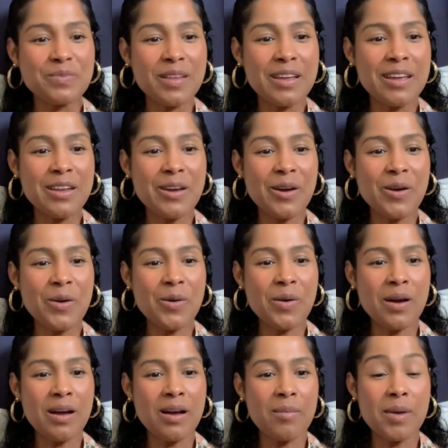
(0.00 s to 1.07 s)

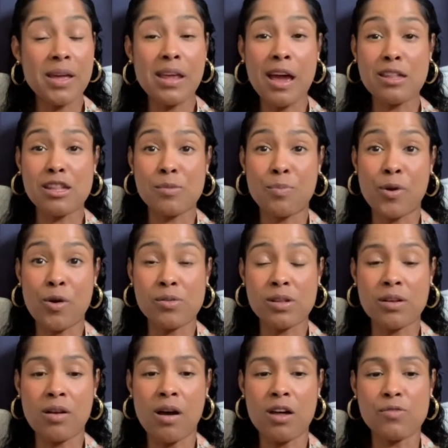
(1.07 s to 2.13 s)
It has its pros and
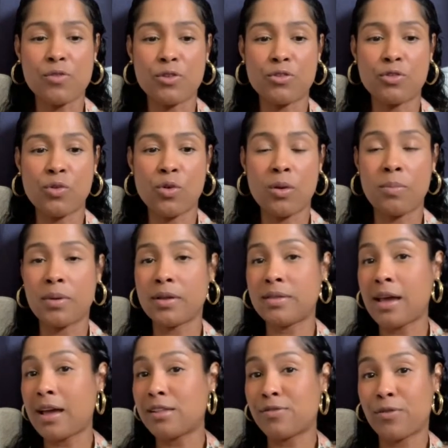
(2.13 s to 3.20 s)
cons for sure, but
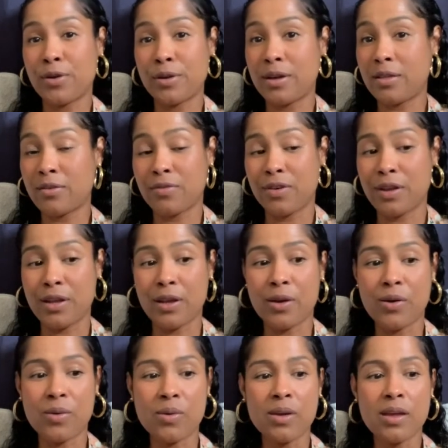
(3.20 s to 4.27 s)
that's for another
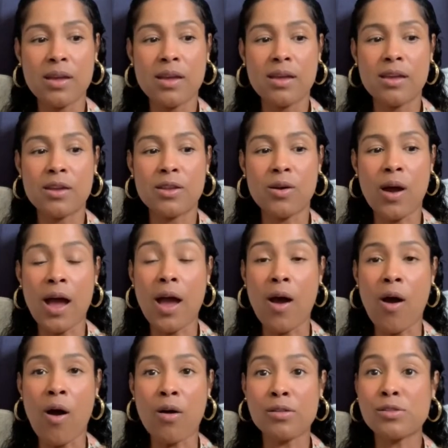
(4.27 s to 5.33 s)
video. I
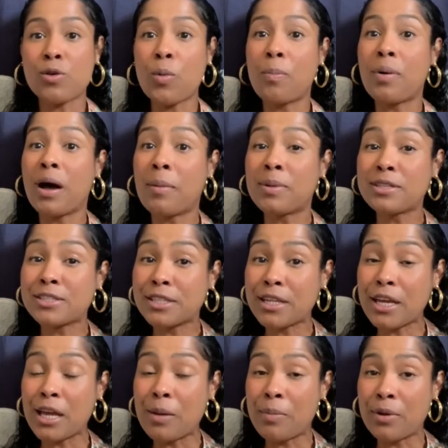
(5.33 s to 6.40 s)
also published an
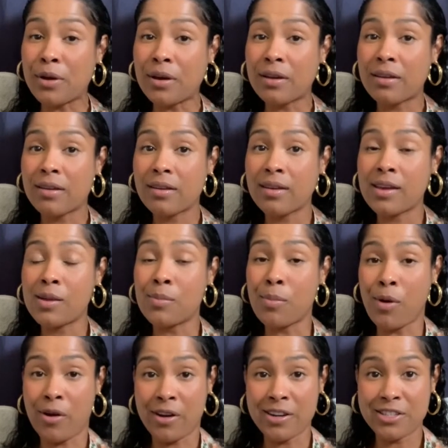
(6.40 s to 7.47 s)
ebook in
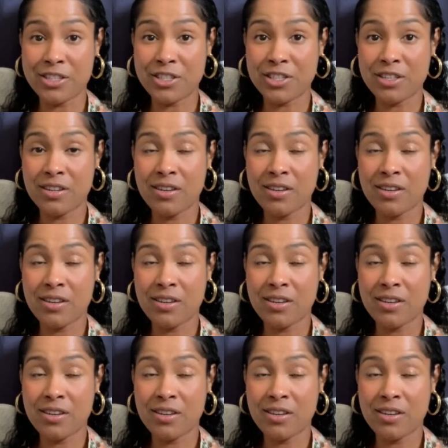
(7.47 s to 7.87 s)
March.